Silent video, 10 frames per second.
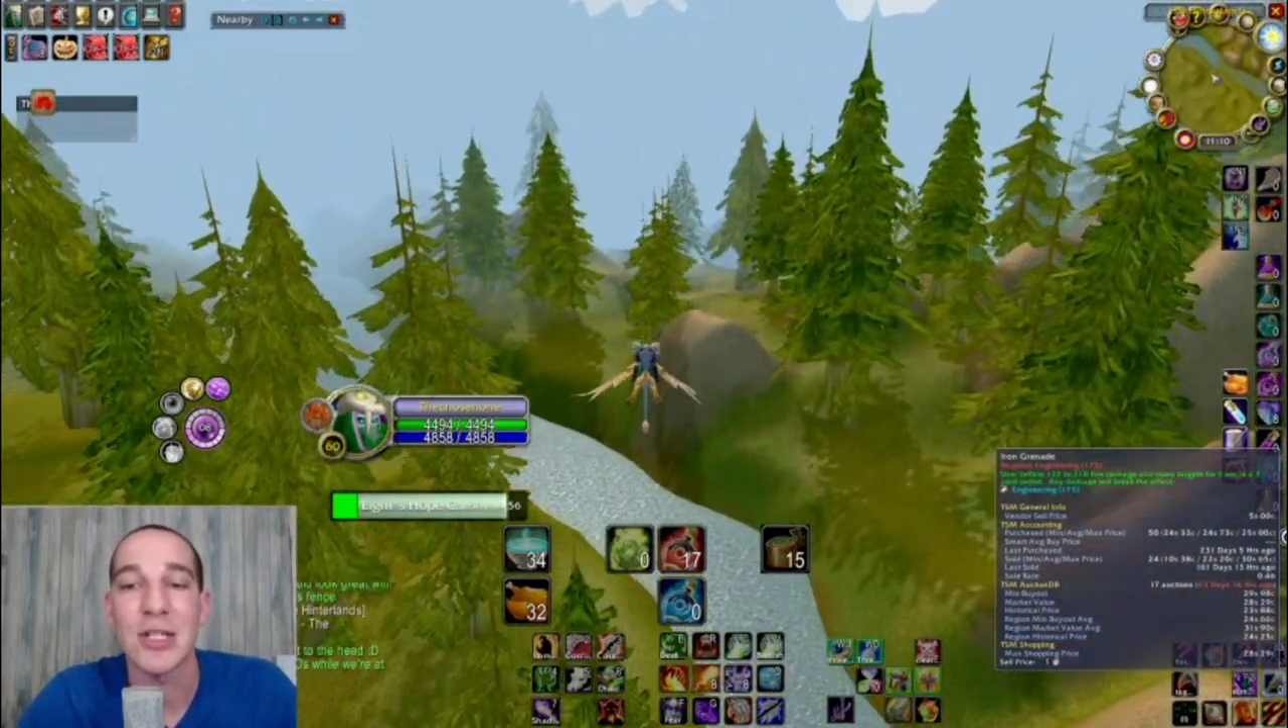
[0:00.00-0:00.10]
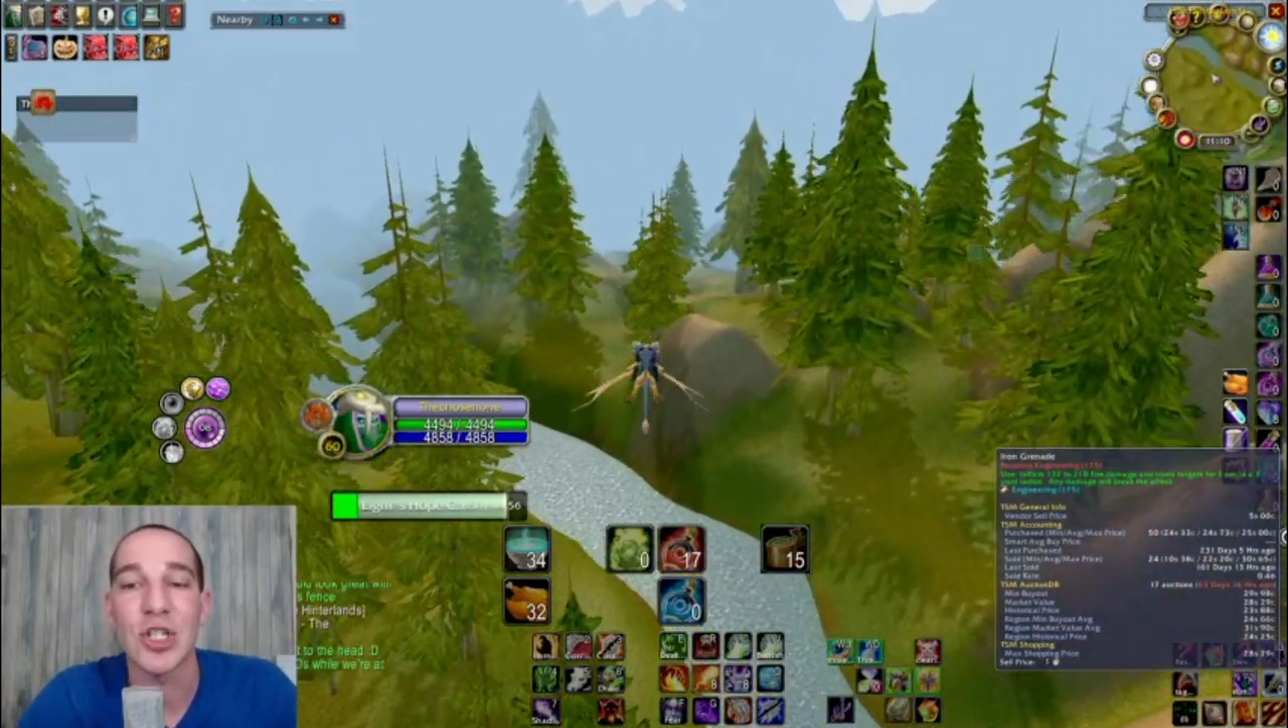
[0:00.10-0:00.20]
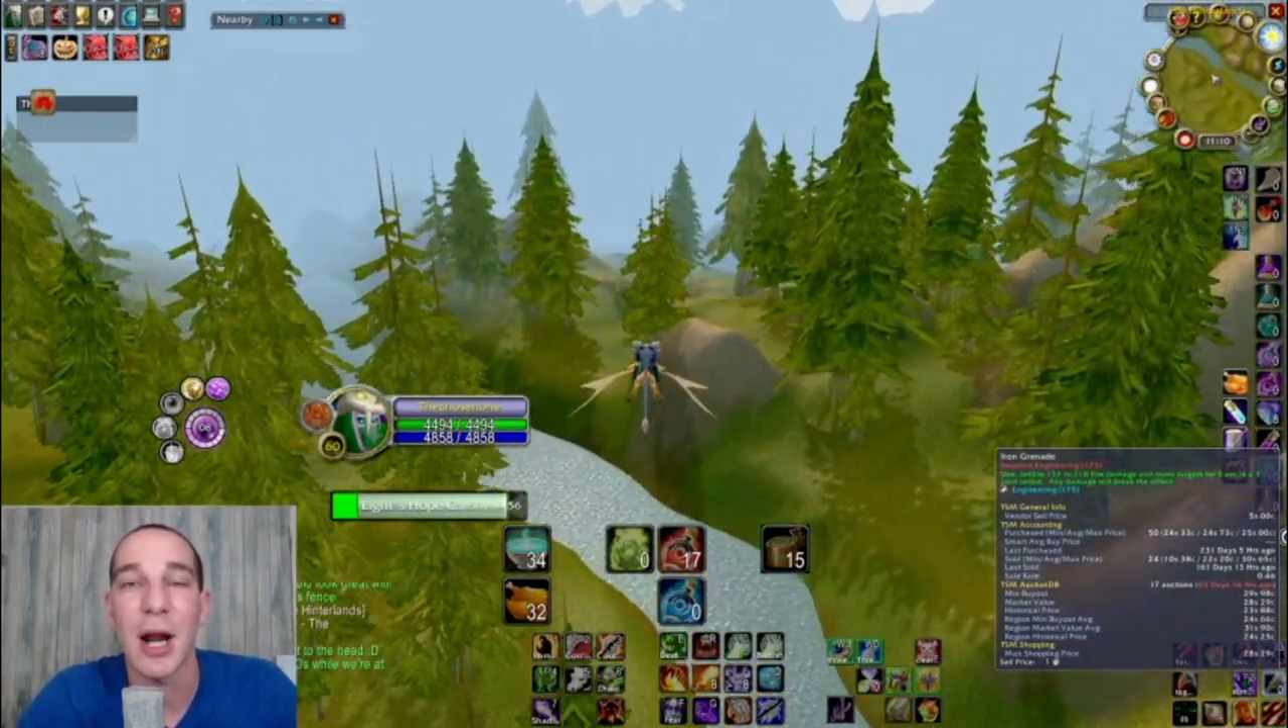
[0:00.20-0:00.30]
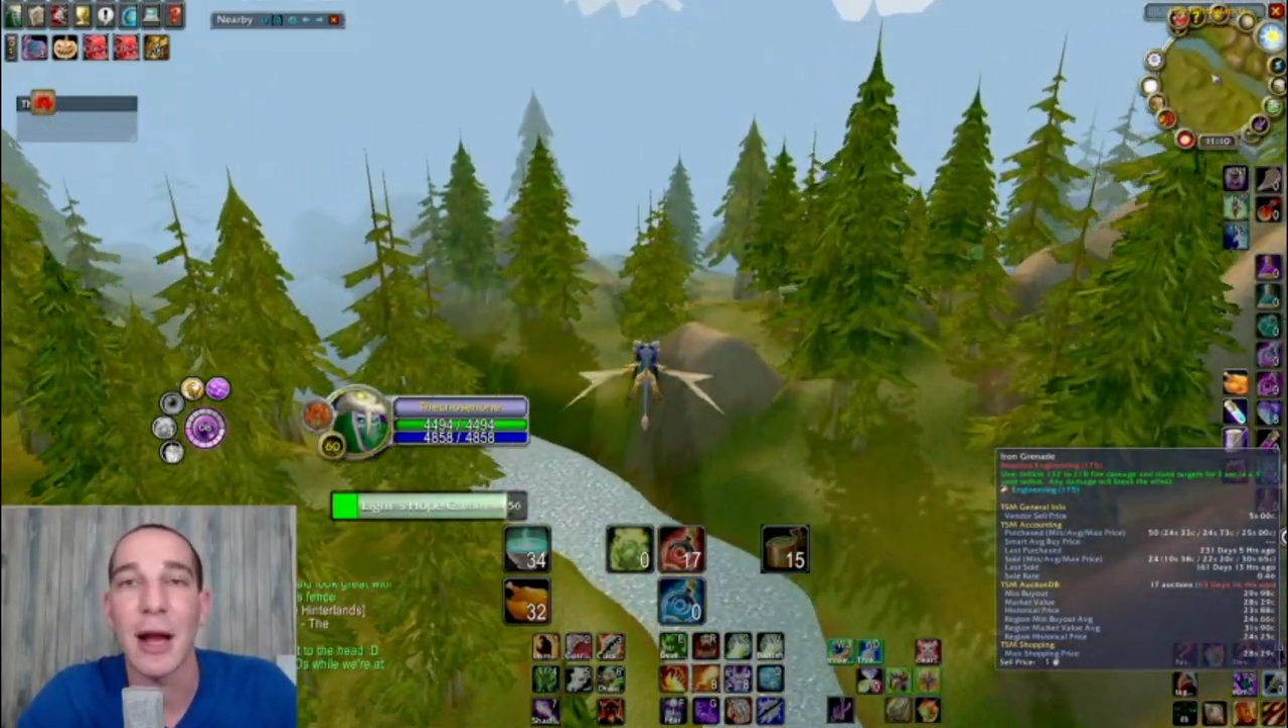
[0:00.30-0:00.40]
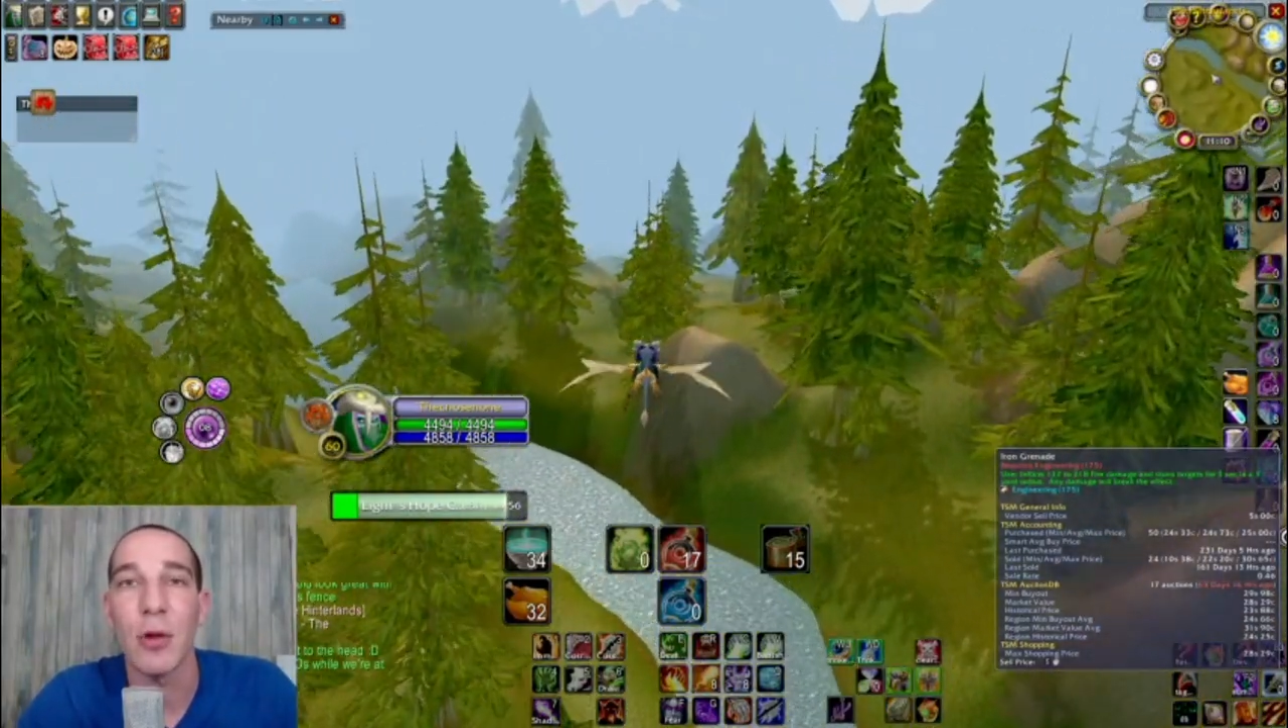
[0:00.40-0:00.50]

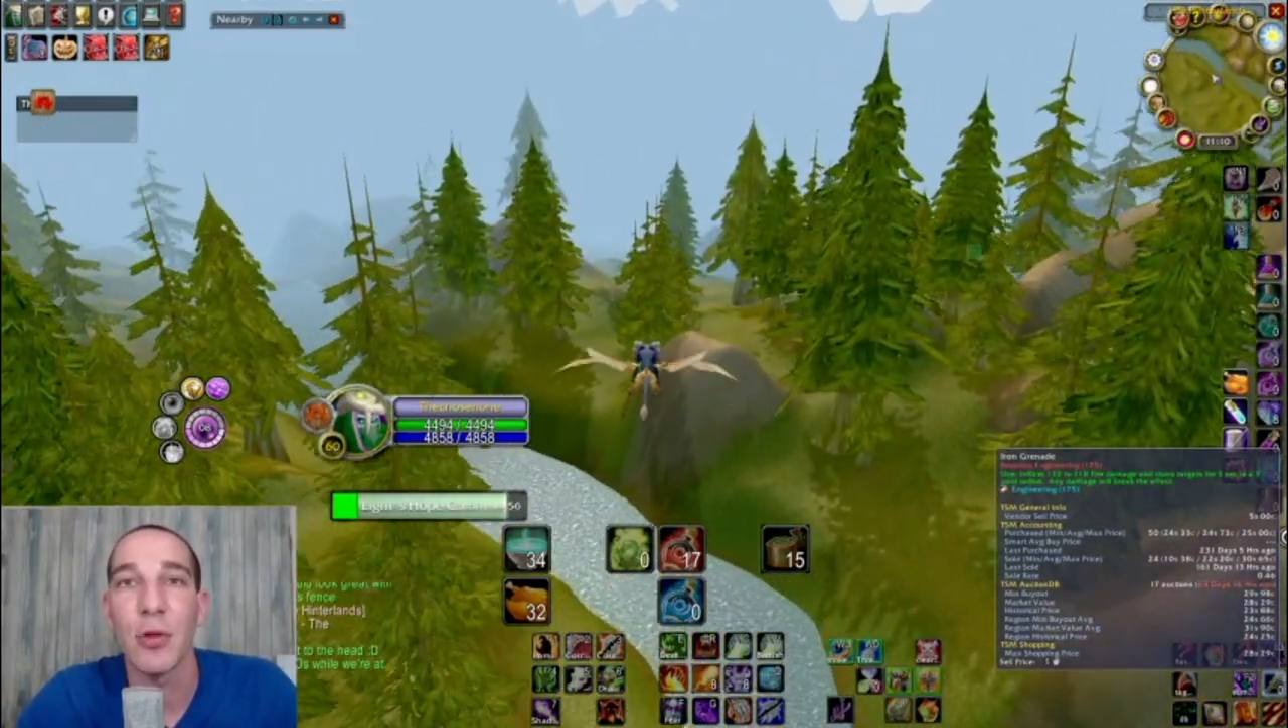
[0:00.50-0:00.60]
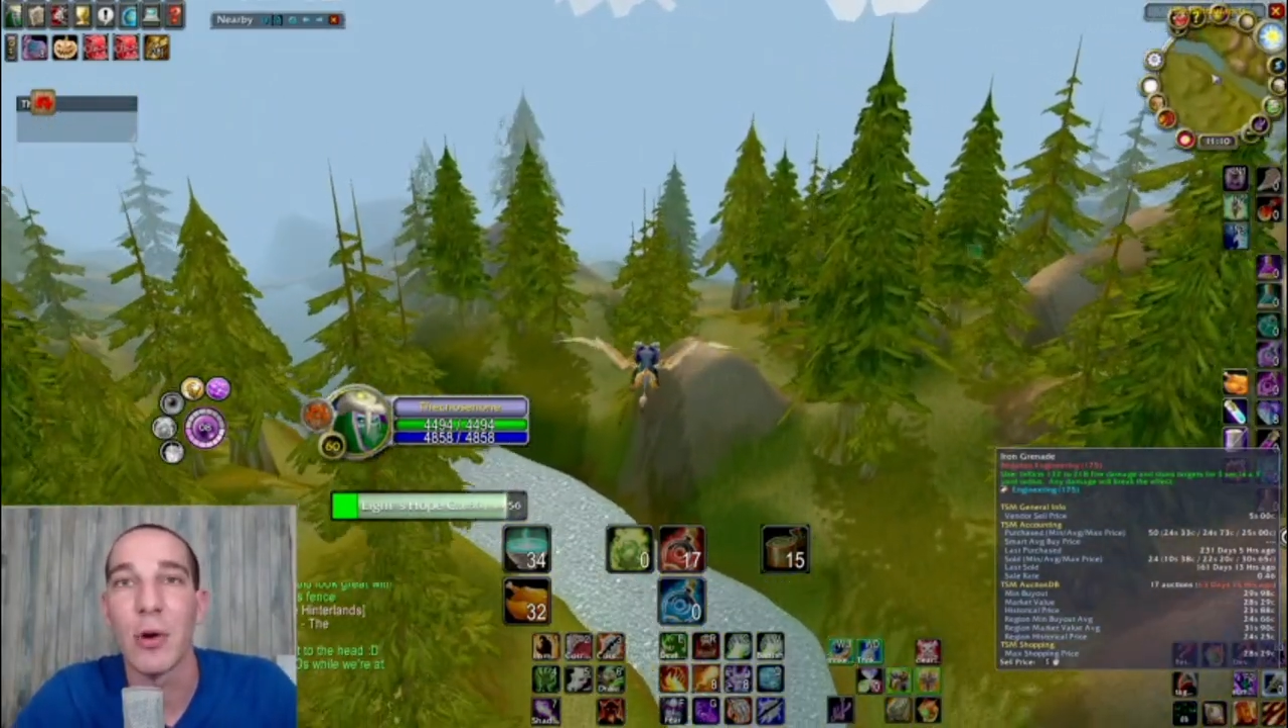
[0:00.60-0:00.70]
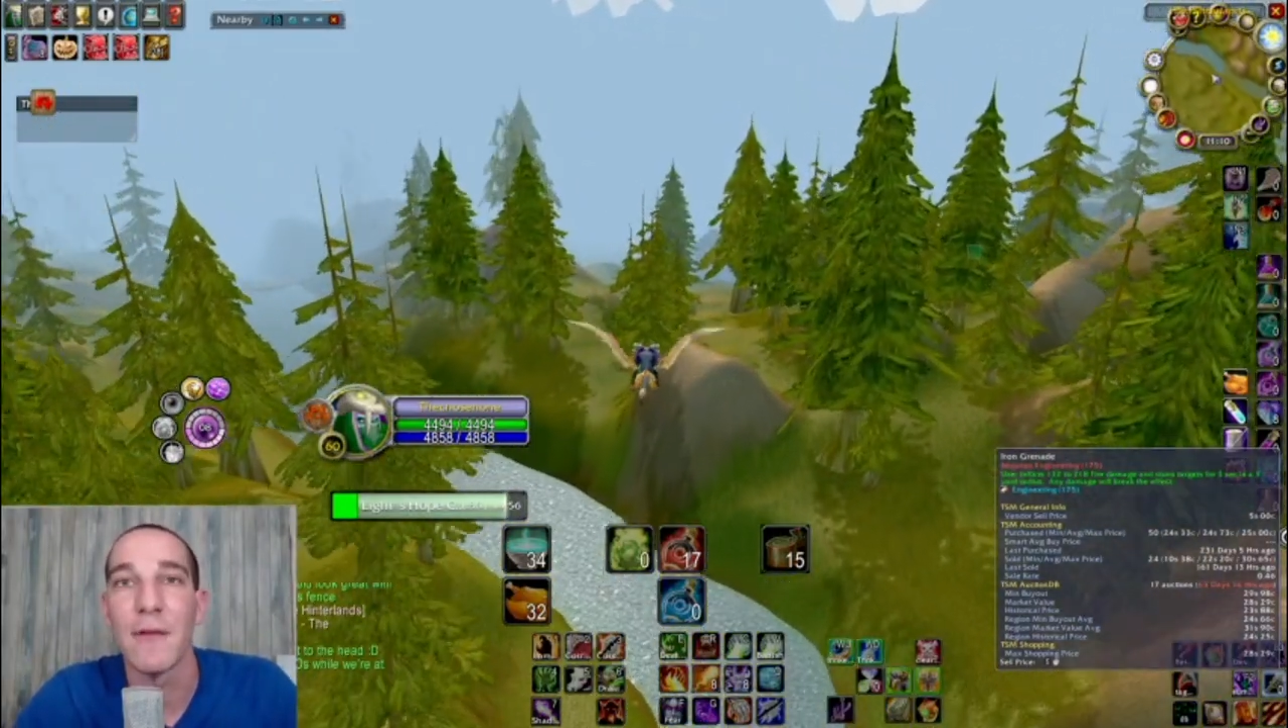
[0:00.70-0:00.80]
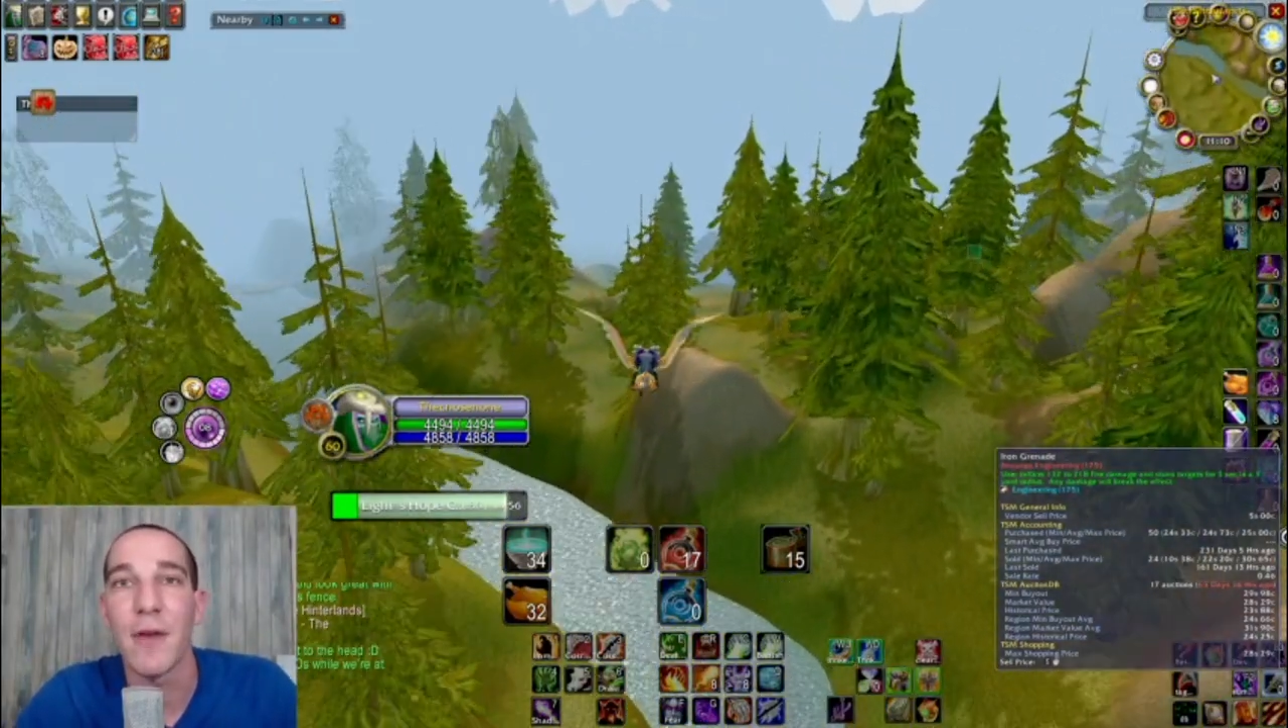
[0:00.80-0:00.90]
Stranglethorn